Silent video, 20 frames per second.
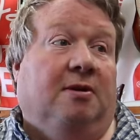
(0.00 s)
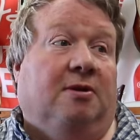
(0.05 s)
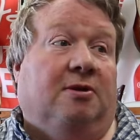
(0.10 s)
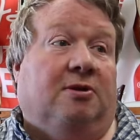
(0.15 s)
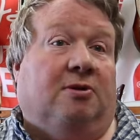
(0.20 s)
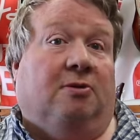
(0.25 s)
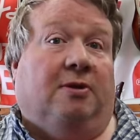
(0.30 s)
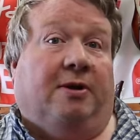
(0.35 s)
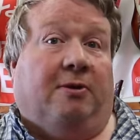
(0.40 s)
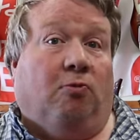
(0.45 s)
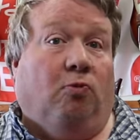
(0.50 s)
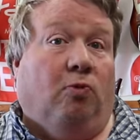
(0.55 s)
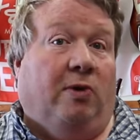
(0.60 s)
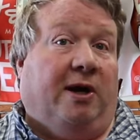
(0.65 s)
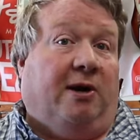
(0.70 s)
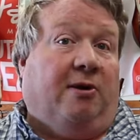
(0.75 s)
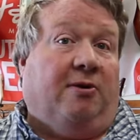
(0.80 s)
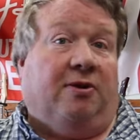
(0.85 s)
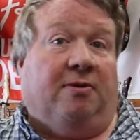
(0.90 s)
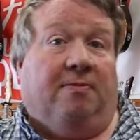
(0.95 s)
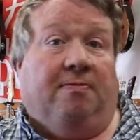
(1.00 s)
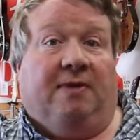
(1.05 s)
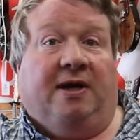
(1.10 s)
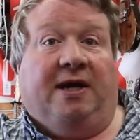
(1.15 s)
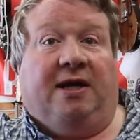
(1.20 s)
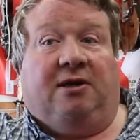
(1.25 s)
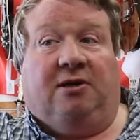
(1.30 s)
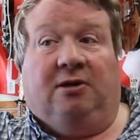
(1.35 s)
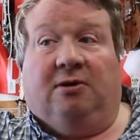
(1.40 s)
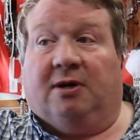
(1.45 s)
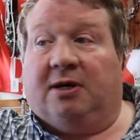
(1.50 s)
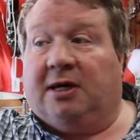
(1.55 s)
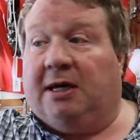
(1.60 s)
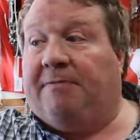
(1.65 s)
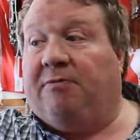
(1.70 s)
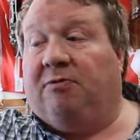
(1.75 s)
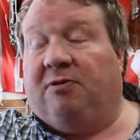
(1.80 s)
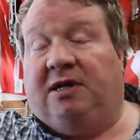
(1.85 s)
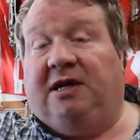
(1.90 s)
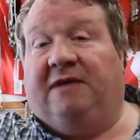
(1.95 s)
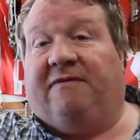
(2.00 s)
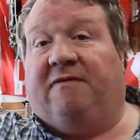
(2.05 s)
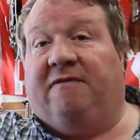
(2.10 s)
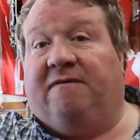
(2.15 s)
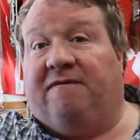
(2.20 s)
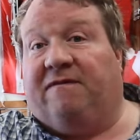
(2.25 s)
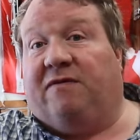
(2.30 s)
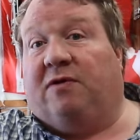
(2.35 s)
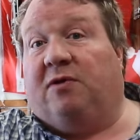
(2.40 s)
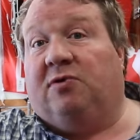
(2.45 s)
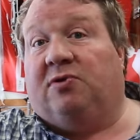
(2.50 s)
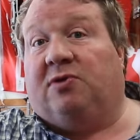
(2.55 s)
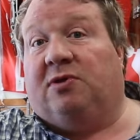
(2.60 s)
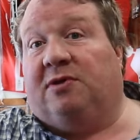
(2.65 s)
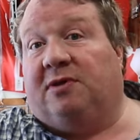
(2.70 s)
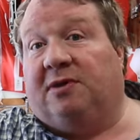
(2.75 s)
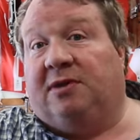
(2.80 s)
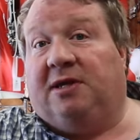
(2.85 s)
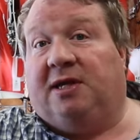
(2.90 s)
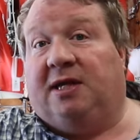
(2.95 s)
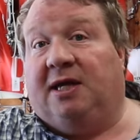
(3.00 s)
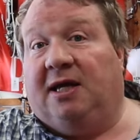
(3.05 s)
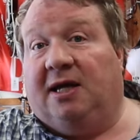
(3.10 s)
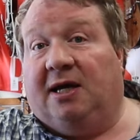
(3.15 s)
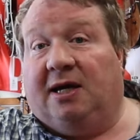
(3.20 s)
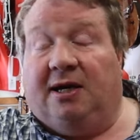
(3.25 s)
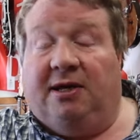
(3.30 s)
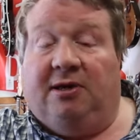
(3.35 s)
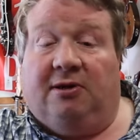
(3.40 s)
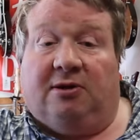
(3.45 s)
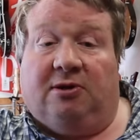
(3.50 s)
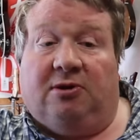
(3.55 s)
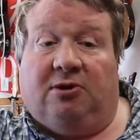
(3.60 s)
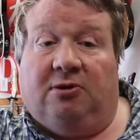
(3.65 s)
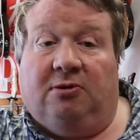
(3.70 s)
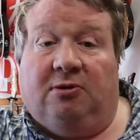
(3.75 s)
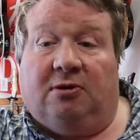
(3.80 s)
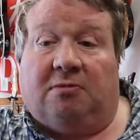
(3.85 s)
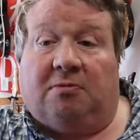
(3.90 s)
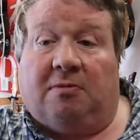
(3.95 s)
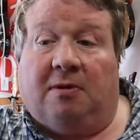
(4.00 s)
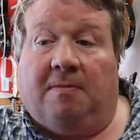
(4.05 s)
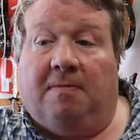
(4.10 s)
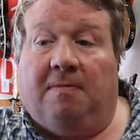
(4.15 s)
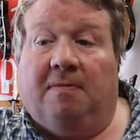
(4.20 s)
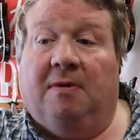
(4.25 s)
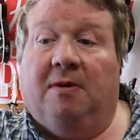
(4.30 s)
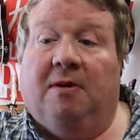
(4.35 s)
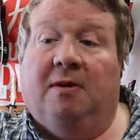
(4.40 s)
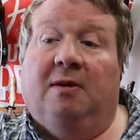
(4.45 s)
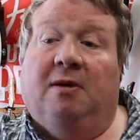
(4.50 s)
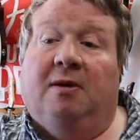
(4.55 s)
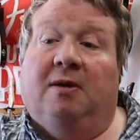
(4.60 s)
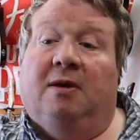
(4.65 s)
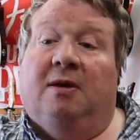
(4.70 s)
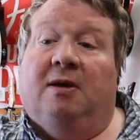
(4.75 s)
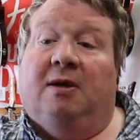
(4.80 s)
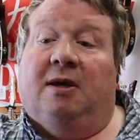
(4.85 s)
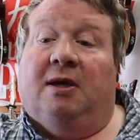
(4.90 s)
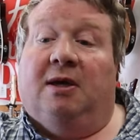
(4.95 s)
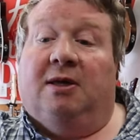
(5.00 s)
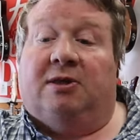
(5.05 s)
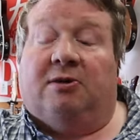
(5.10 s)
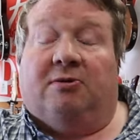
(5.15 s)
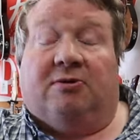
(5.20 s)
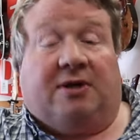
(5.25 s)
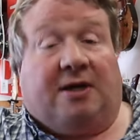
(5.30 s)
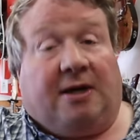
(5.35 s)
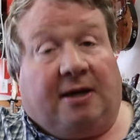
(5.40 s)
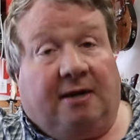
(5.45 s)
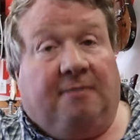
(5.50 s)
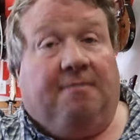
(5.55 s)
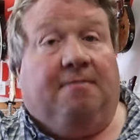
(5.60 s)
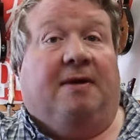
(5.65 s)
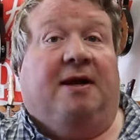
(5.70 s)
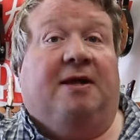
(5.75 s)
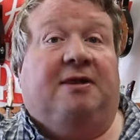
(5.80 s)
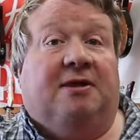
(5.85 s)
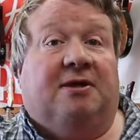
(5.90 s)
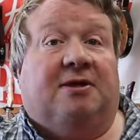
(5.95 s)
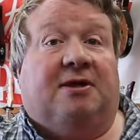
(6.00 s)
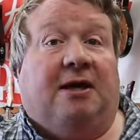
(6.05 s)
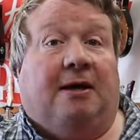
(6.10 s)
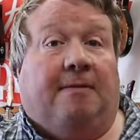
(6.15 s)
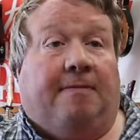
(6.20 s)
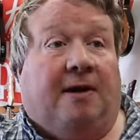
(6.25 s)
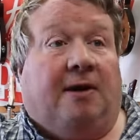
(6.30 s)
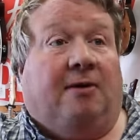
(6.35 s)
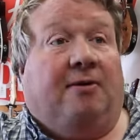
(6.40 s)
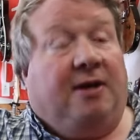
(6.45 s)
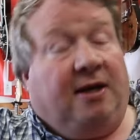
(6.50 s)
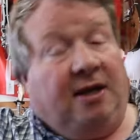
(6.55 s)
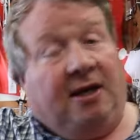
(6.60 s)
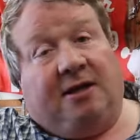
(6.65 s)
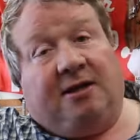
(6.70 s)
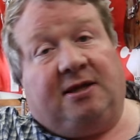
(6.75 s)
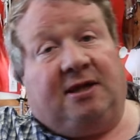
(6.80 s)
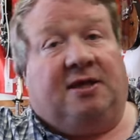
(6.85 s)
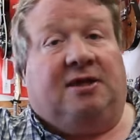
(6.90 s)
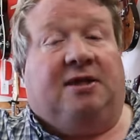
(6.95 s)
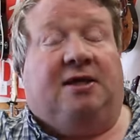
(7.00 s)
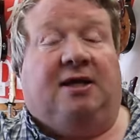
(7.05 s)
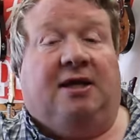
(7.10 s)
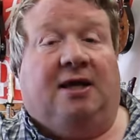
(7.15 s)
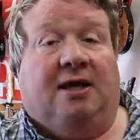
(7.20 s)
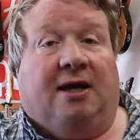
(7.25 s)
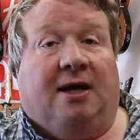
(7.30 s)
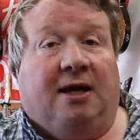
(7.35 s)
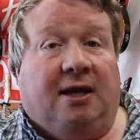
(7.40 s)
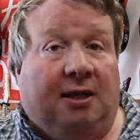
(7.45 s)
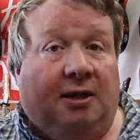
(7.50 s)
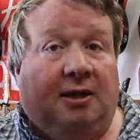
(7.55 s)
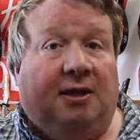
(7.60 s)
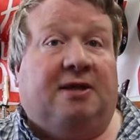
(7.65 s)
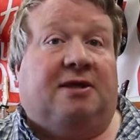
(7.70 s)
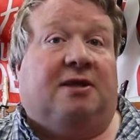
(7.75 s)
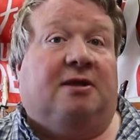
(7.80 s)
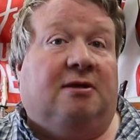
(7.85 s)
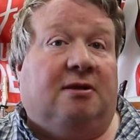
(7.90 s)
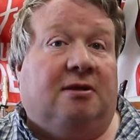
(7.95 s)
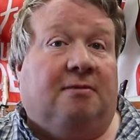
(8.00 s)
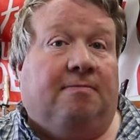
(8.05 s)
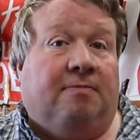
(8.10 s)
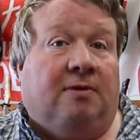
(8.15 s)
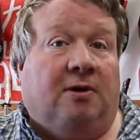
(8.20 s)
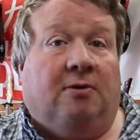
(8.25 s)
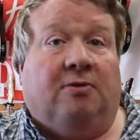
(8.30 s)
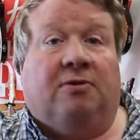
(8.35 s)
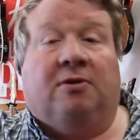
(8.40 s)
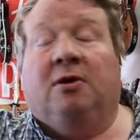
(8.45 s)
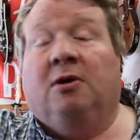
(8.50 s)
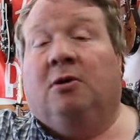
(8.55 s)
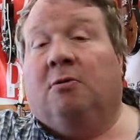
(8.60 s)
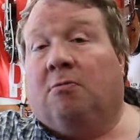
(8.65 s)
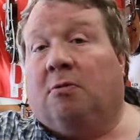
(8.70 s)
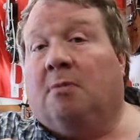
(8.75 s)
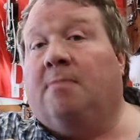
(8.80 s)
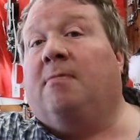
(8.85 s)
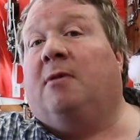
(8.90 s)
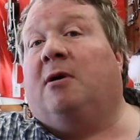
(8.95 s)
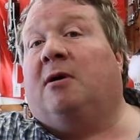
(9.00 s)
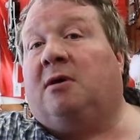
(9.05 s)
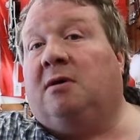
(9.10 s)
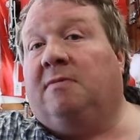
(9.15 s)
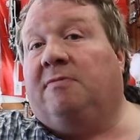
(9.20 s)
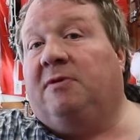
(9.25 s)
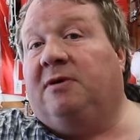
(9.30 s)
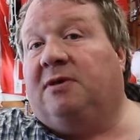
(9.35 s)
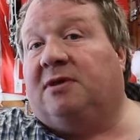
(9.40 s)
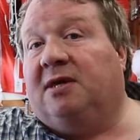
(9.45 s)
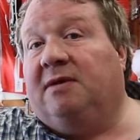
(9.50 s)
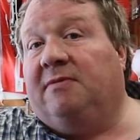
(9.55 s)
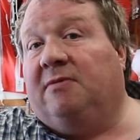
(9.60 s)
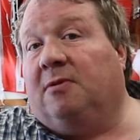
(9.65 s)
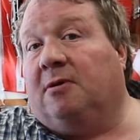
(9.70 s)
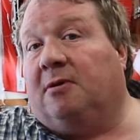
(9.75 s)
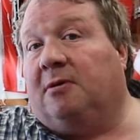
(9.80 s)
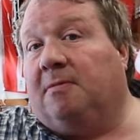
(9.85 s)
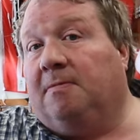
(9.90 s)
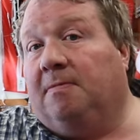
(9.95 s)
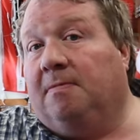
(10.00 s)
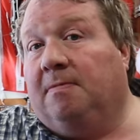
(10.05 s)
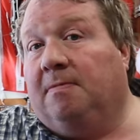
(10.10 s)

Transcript: So like where the mic, a couple different versions of the DI you can choose from. And so I was like, I'm going to mic this amp out and take the DI and listen to them both. Remarkably similar.